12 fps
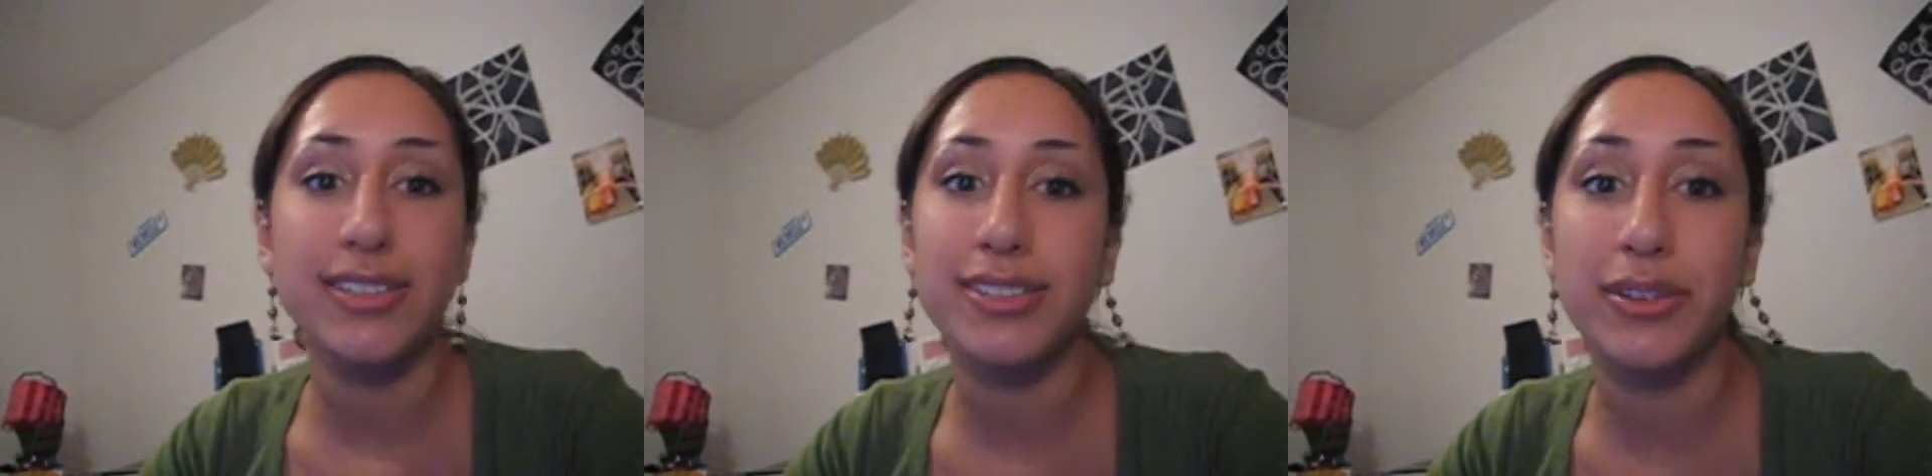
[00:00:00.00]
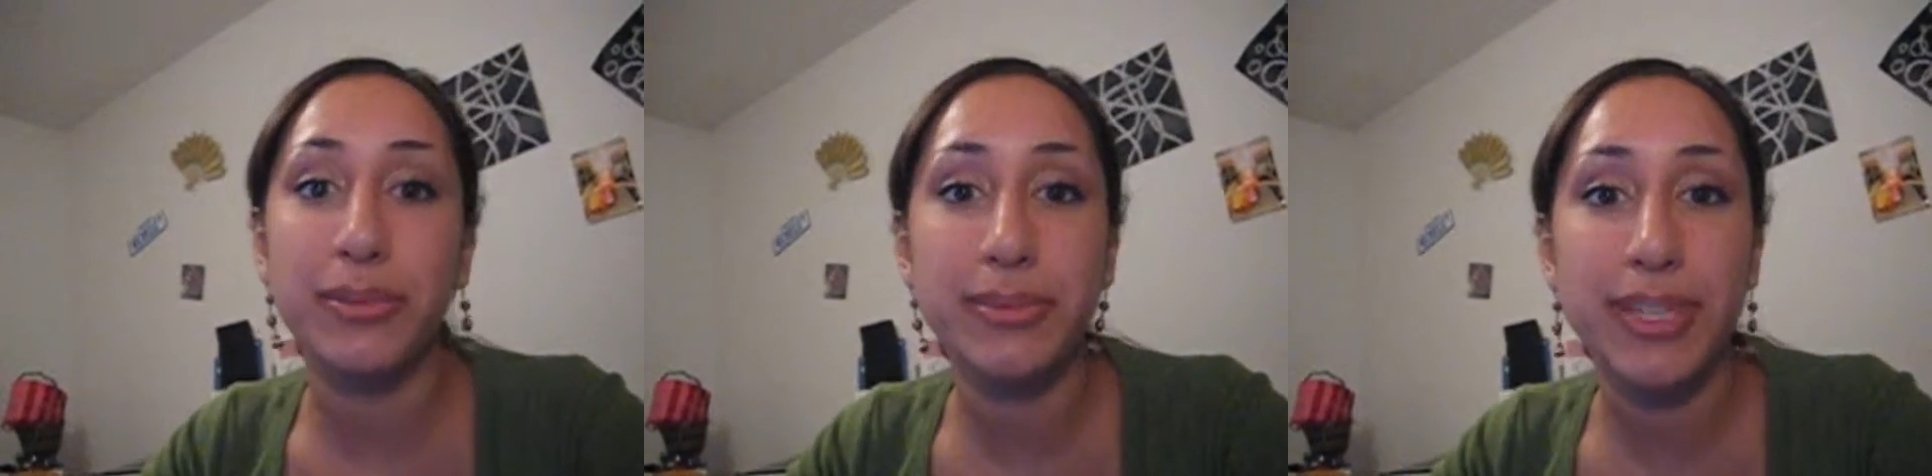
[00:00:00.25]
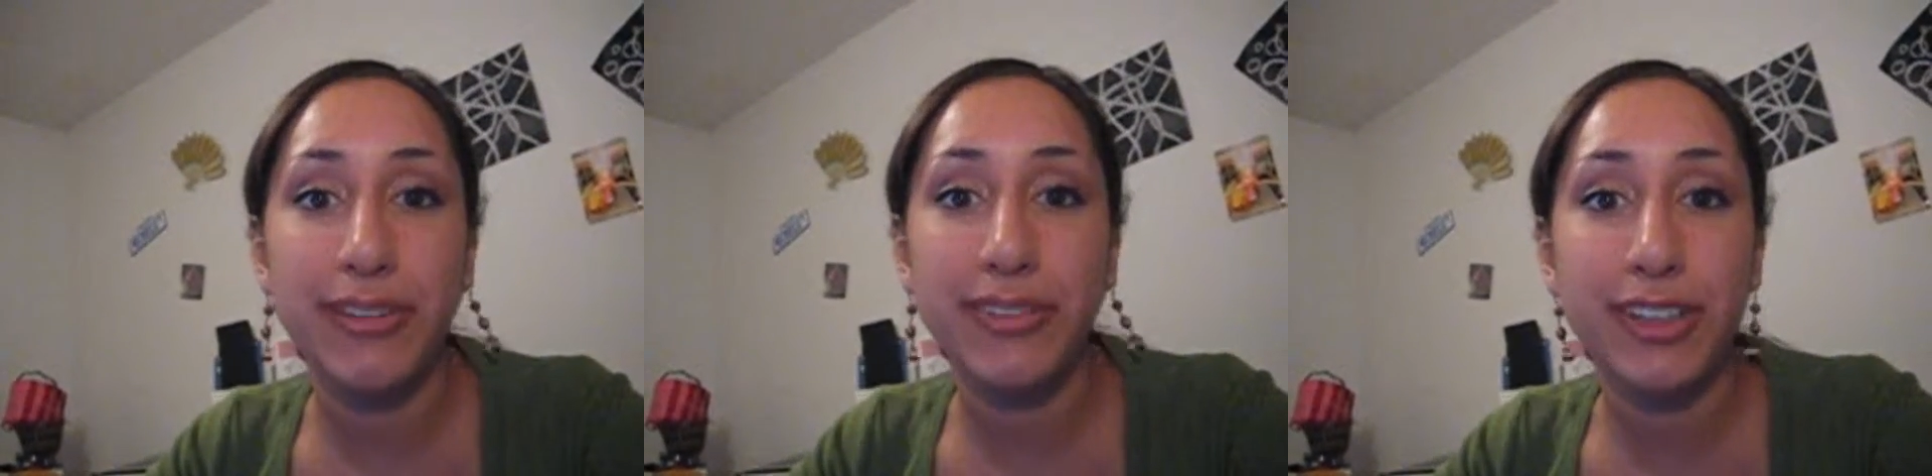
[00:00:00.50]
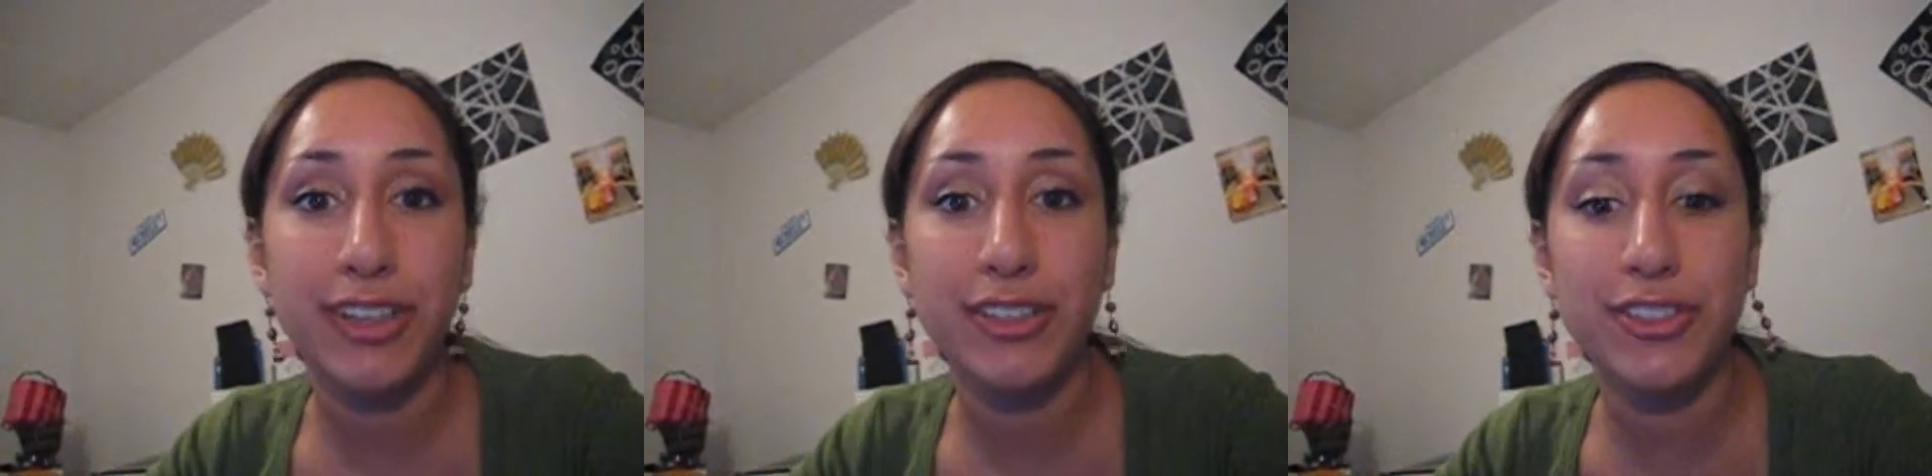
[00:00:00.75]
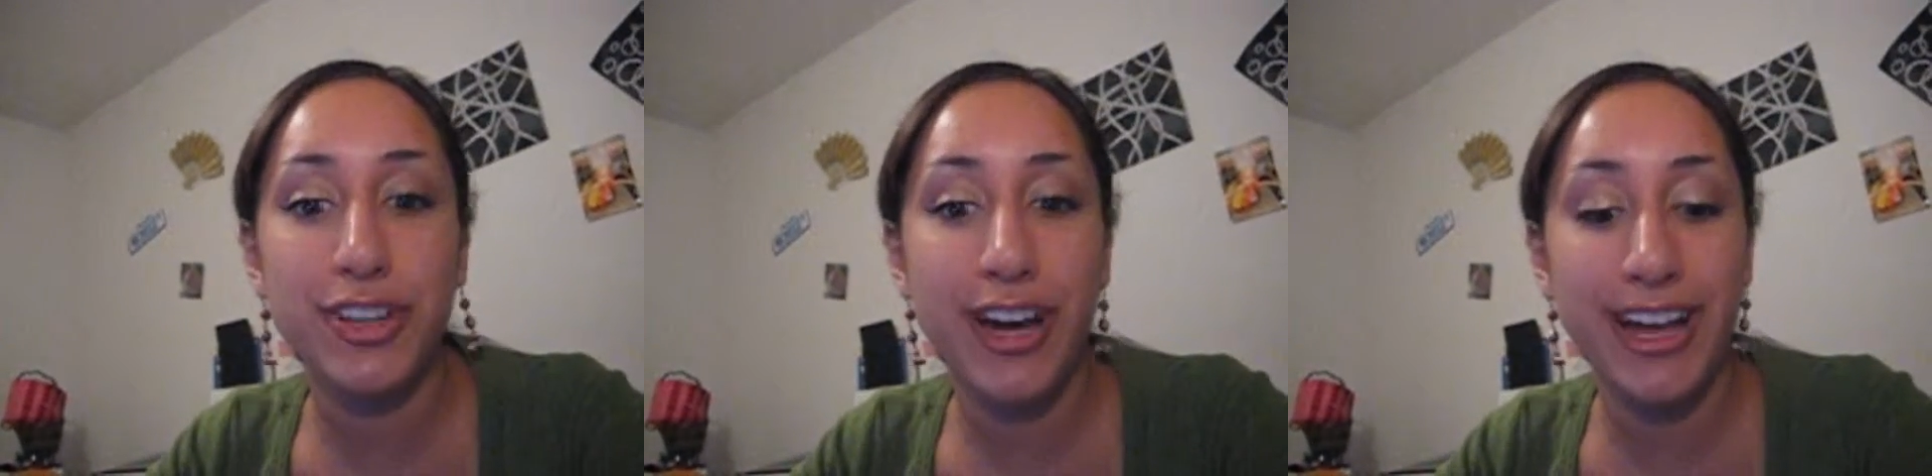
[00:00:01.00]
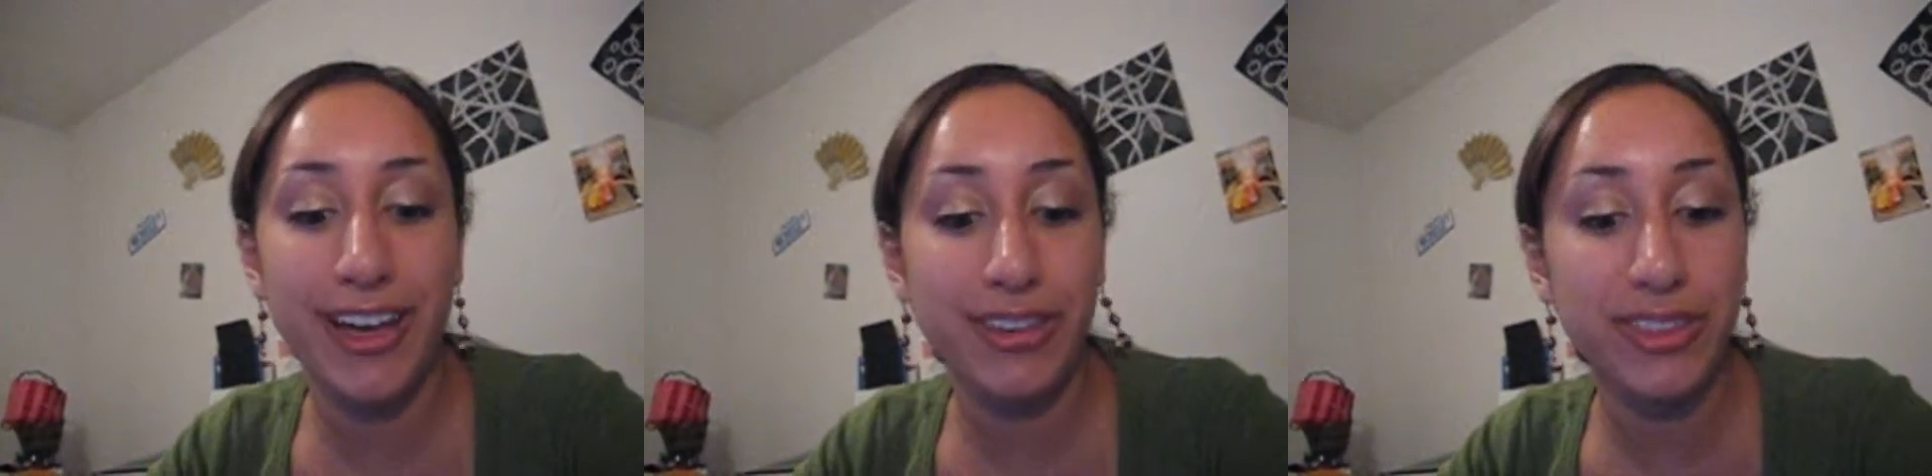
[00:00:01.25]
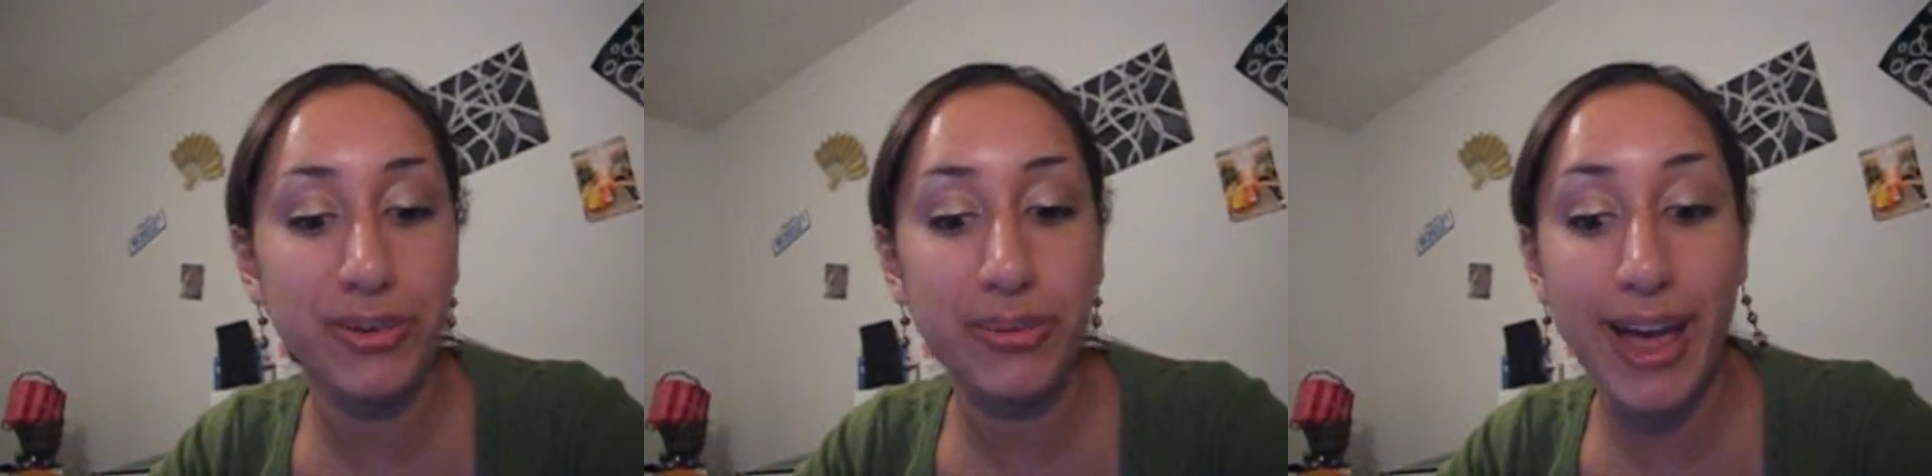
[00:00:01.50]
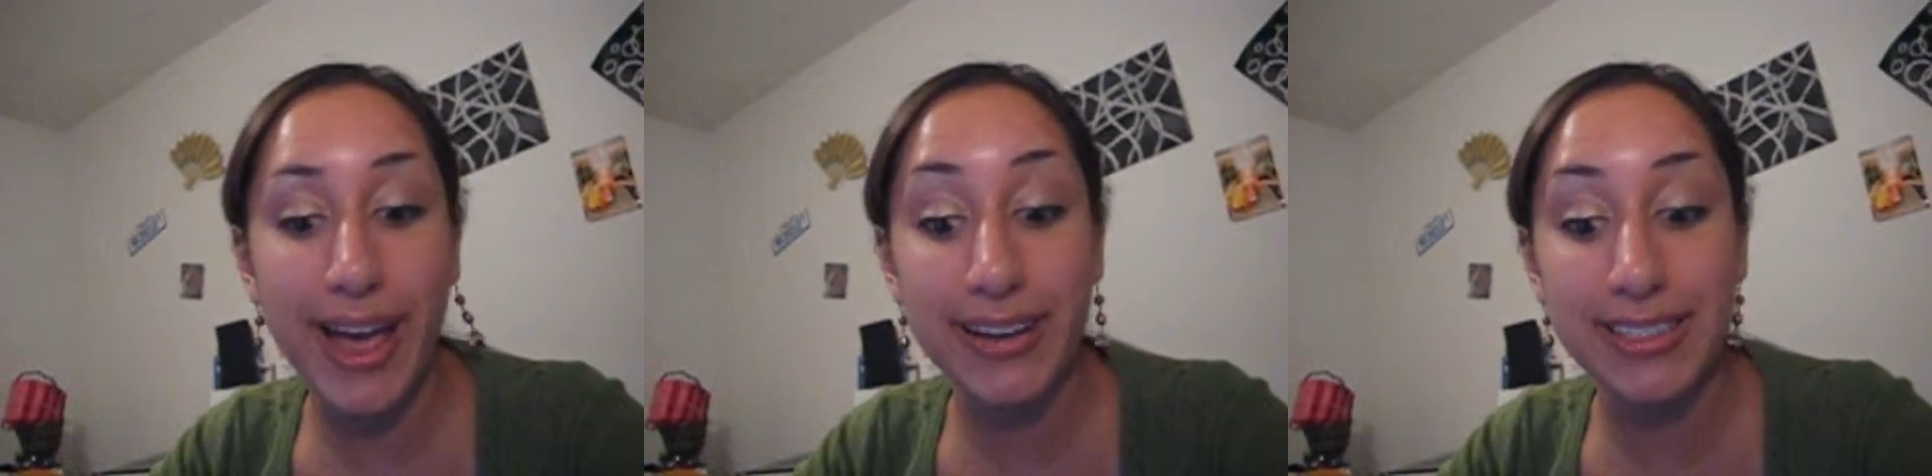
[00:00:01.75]
so I'm definitely going to try out the
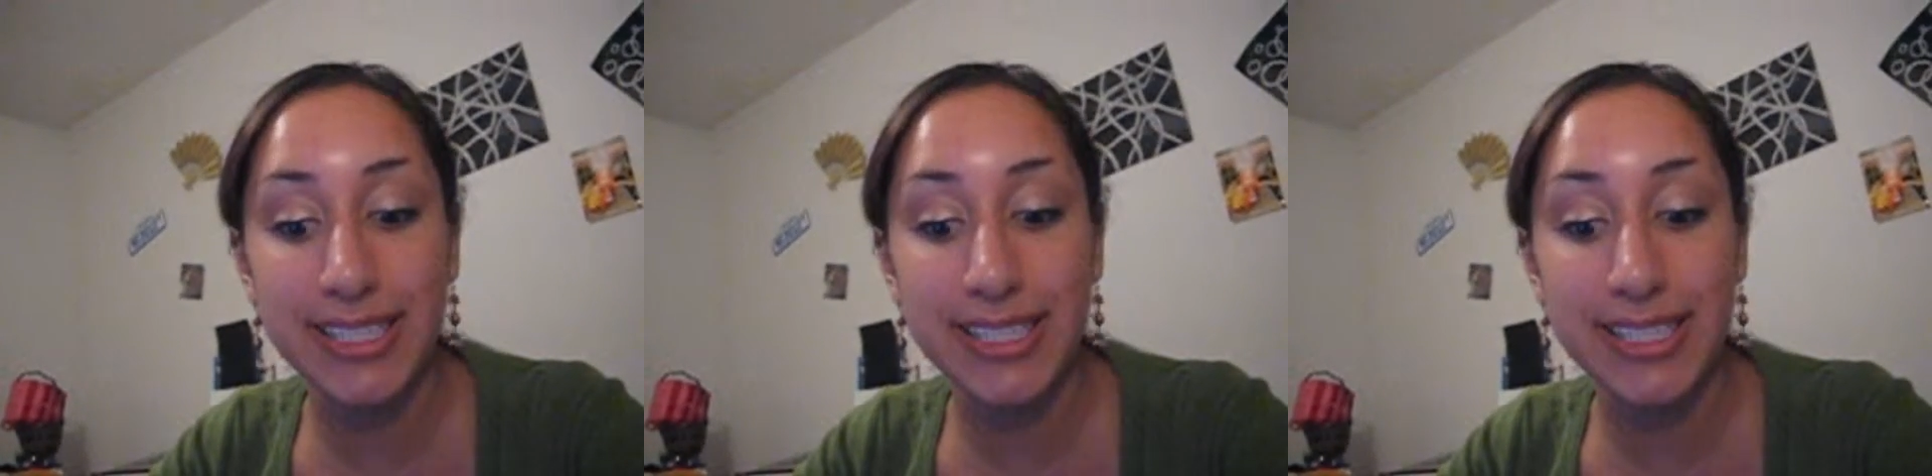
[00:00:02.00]
wax.